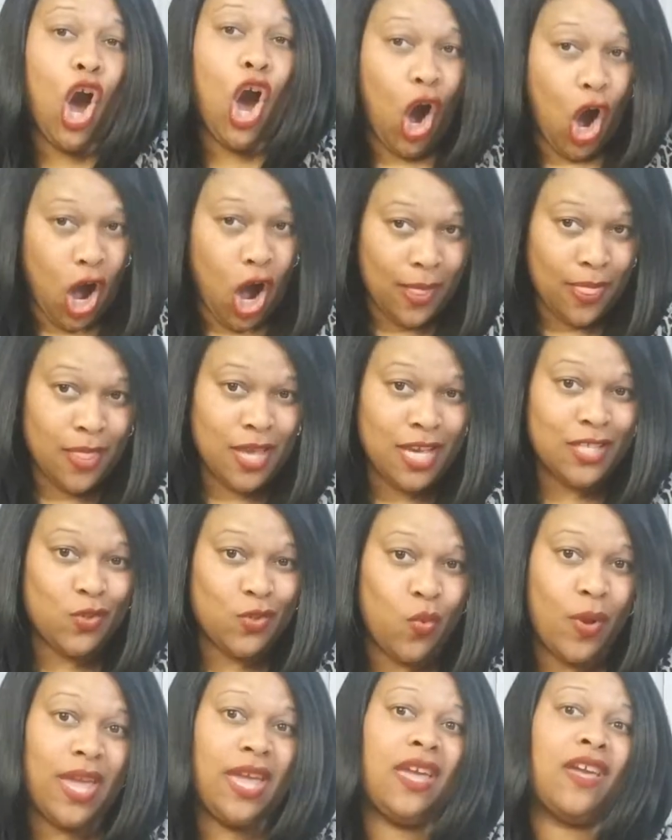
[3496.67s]
On this
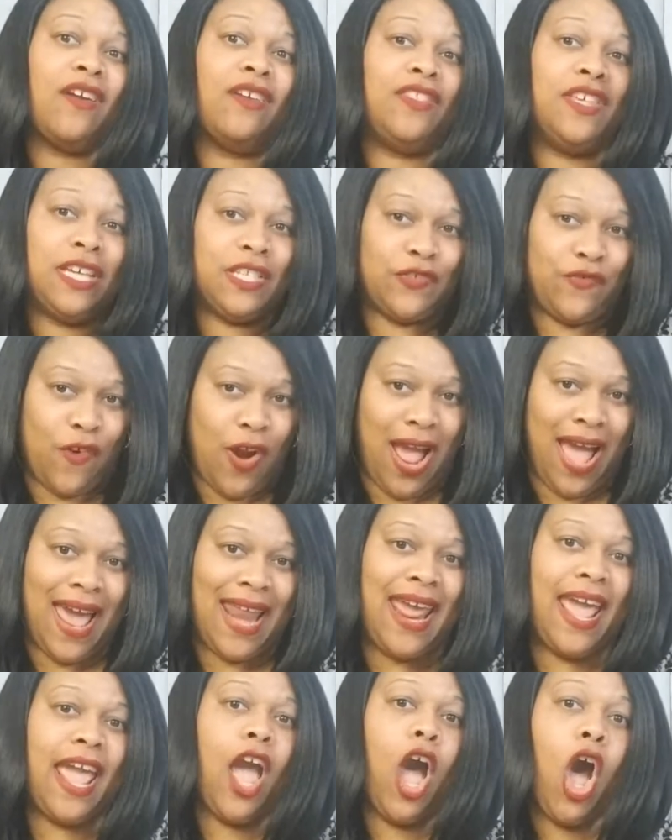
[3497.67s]
week, this
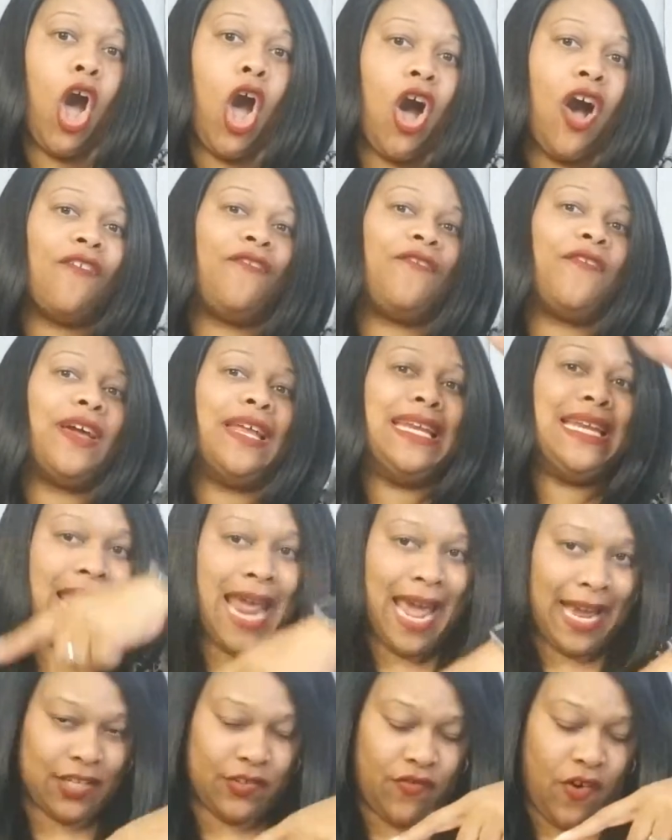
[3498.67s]
Friday, off
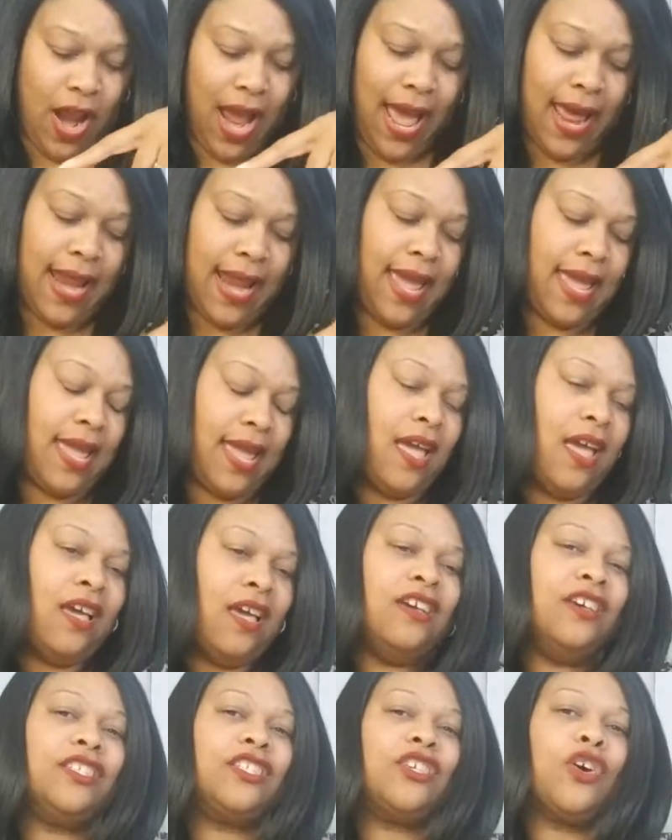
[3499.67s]
next Friday.
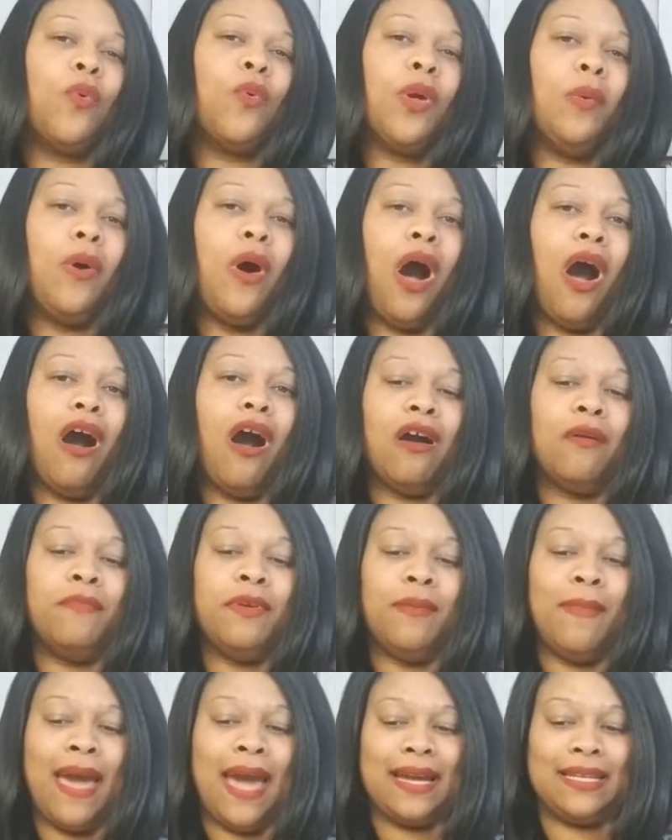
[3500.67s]
So we will all
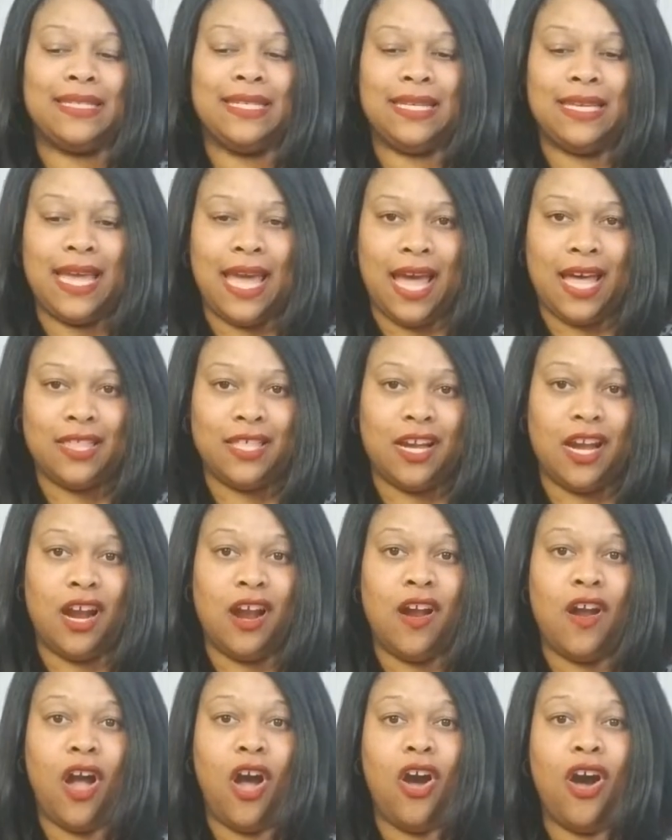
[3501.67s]
be back
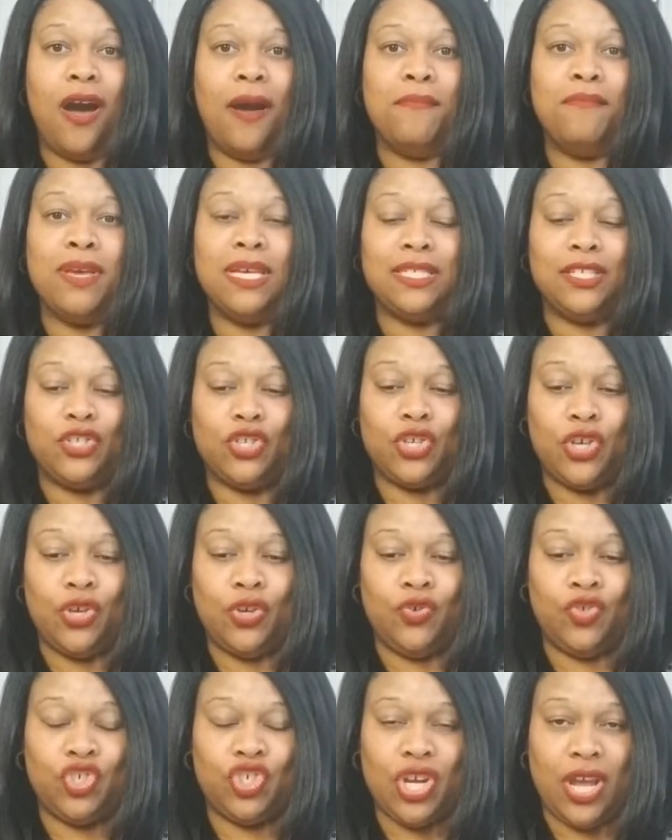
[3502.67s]
together on Mrs.
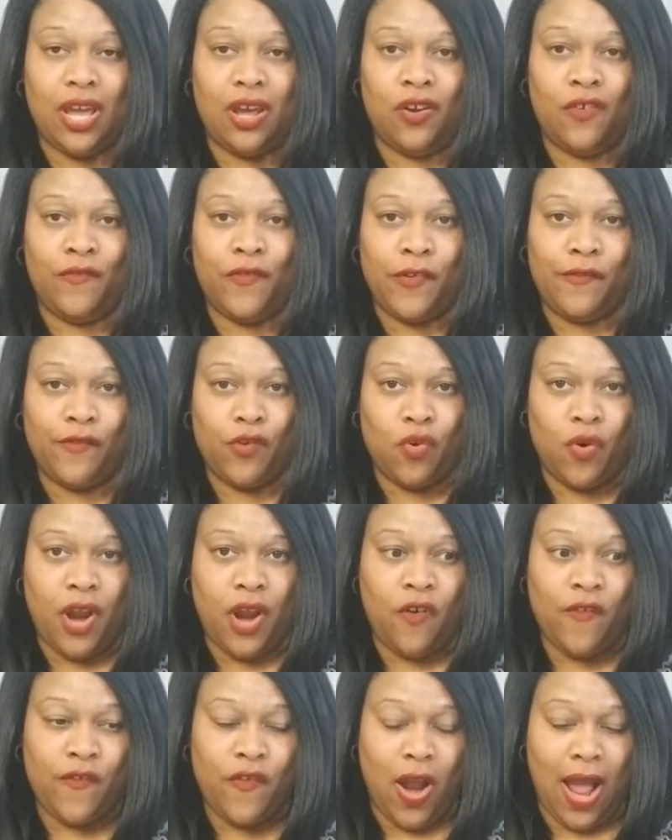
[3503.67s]
Q's channel for For
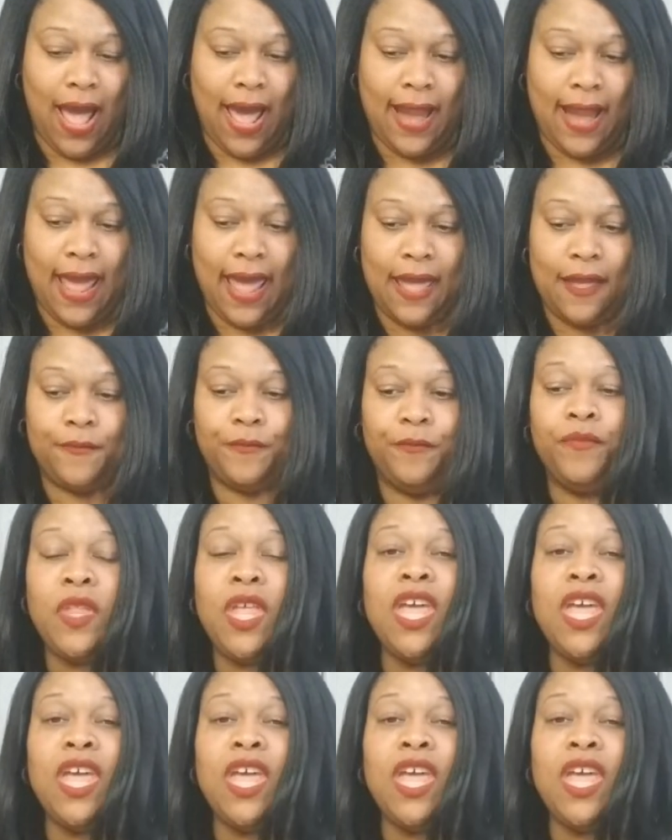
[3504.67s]
Real Friday.